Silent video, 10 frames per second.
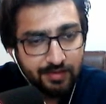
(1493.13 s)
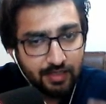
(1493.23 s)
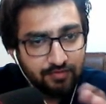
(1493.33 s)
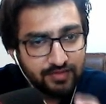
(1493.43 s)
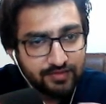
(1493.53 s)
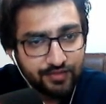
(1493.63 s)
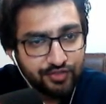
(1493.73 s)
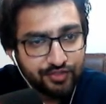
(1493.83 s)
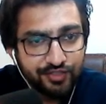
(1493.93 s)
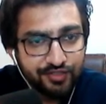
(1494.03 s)
If it says
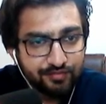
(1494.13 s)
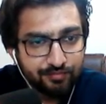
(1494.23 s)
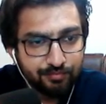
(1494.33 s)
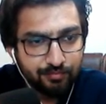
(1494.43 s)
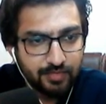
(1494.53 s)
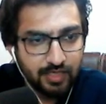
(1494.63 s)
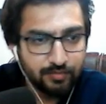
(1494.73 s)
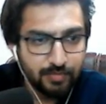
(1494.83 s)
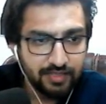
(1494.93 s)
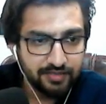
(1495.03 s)
decrease,
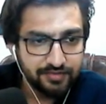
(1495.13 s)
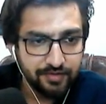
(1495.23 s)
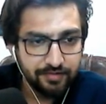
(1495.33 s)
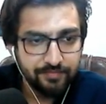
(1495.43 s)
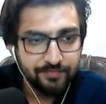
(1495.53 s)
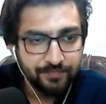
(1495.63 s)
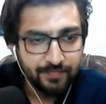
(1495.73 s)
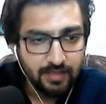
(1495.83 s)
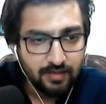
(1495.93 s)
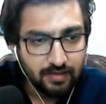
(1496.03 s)
write minus here
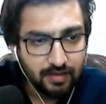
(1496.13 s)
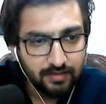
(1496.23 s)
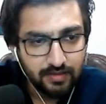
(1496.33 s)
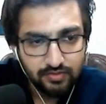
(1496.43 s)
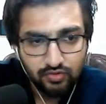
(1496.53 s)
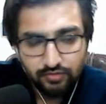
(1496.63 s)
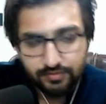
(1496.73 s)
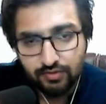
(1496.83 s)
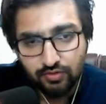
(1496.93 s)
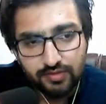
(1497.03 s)
and then solve
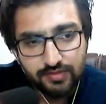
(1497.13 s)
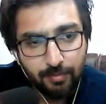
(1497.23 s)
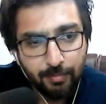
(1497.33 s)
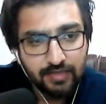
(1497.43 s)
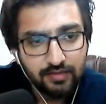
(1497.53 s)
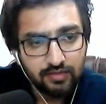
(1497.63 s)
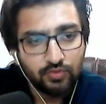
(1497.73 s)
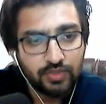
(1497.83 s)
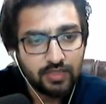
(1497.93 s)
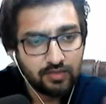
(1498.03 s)
it on the same method. You
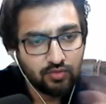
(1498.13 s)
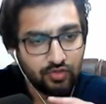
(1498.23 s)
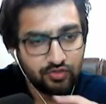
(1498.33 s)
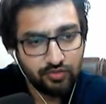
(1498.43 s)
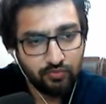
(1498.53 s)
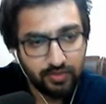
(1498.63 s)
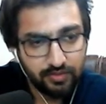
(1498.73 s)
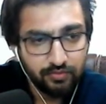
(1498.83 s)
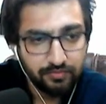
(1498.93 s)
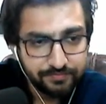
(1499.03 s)
will get the original value,
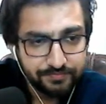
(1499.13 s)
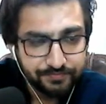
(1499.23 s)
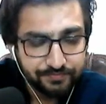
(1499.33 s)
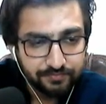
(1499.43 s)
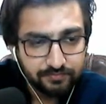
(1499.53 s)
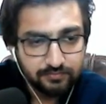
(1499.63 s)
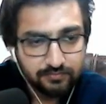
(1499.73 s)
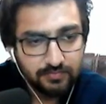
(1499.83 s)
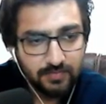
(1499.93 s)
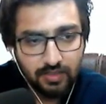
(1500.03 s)

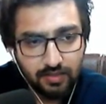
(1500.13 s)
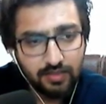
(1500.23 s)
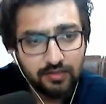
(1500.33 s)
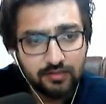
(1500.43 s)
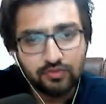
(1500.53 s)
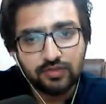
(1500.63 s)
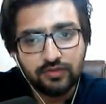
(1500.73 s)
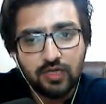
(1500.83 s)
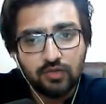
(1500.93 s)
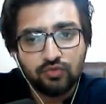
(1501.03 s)
right? So this
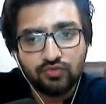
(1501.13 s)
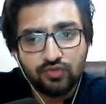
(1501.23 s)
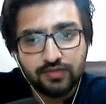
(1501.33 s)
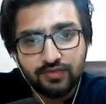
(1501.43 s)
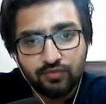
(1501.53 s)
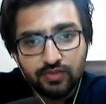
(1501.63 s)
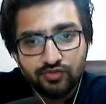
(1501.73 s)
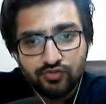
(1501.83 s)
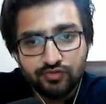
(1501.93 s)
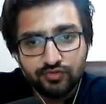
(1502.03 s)
is how you solve these
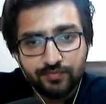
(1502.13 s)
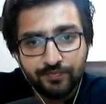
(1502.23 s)
questions.